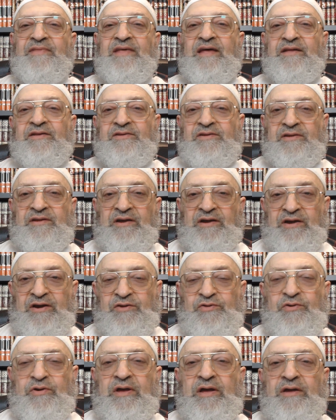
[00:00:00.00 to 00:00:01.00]
that
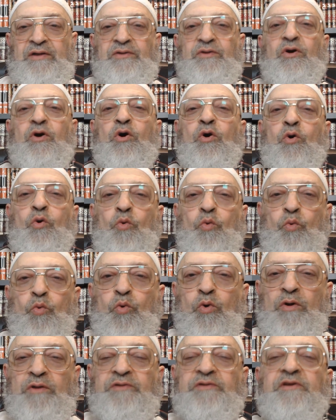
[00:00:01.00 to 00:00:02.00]
Erdogan
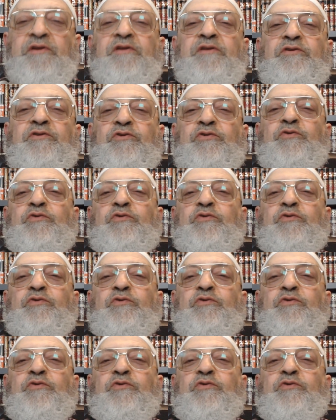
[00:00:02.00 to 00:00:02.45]
wanted